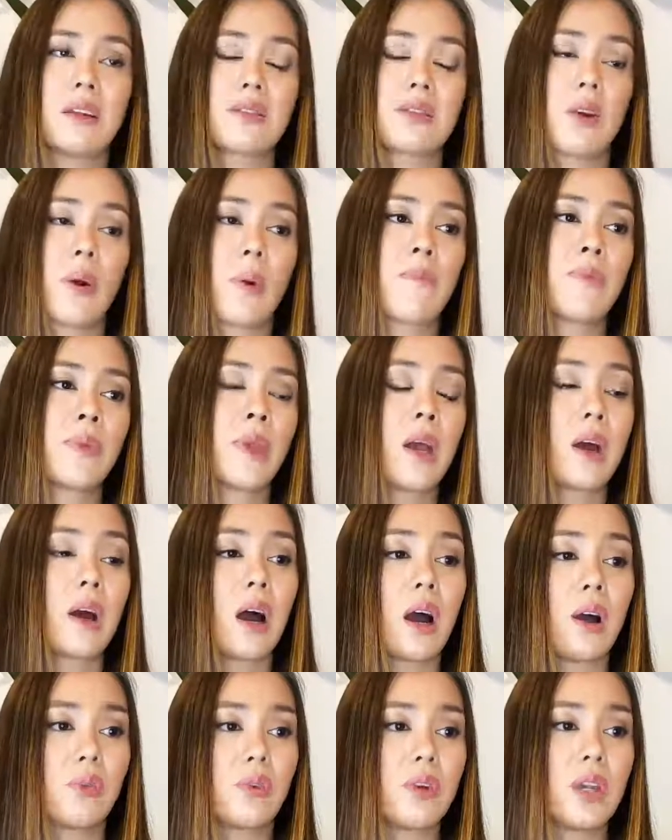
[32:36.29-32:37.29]
So
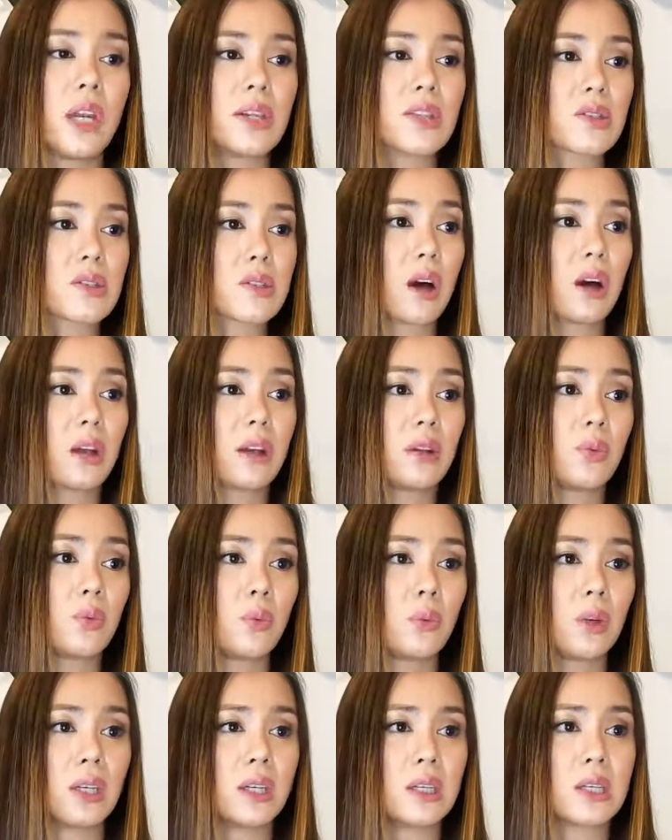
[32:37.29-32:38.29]
I really started
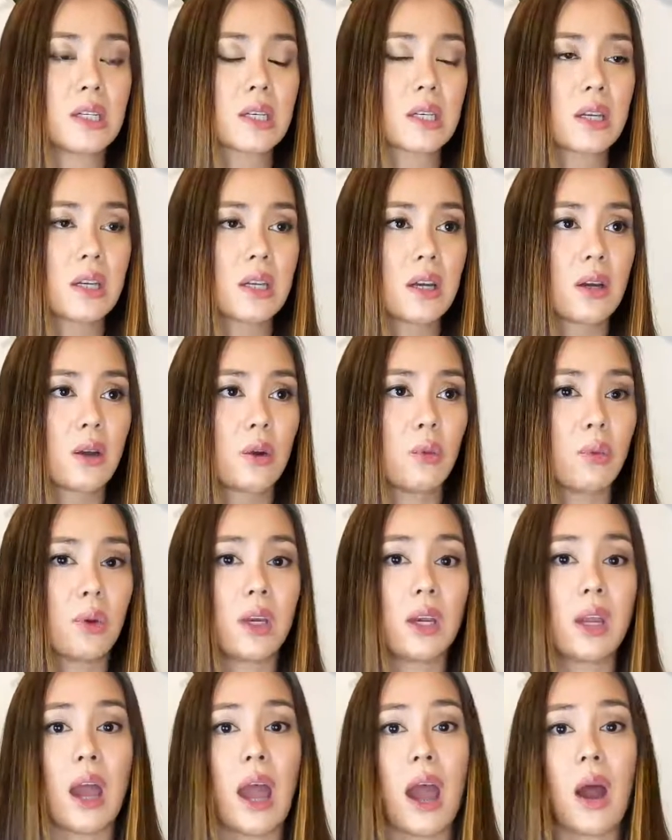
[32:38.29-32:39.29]

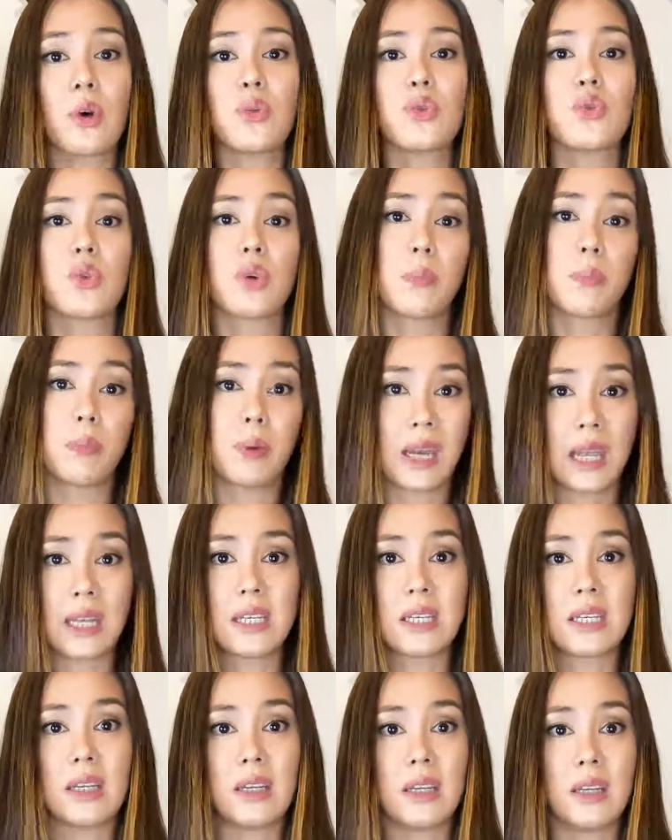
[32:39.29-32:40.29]
with outdoor
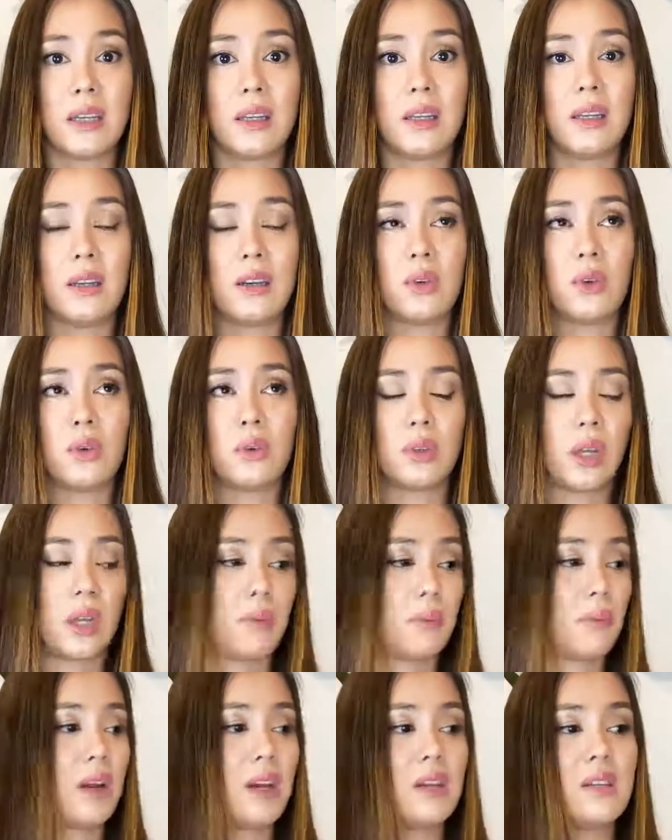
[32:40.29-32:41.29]
planting, you know, like
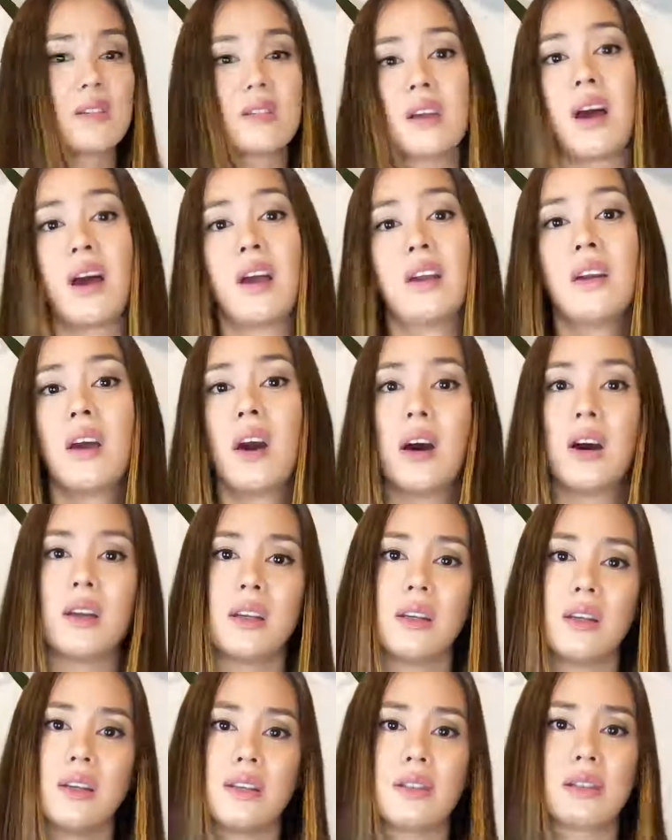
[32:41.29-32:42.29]
my side
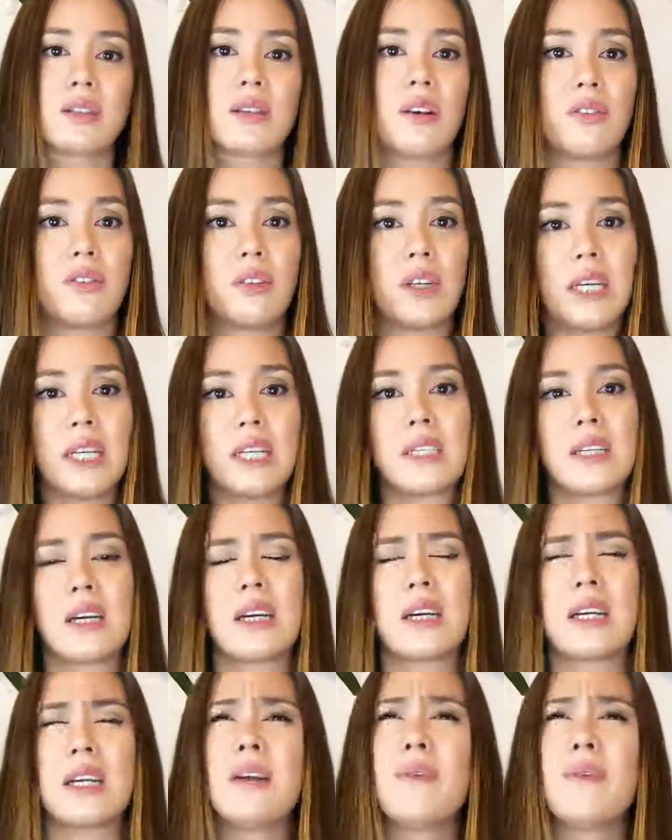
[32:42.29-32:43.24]
garden and stuff like that.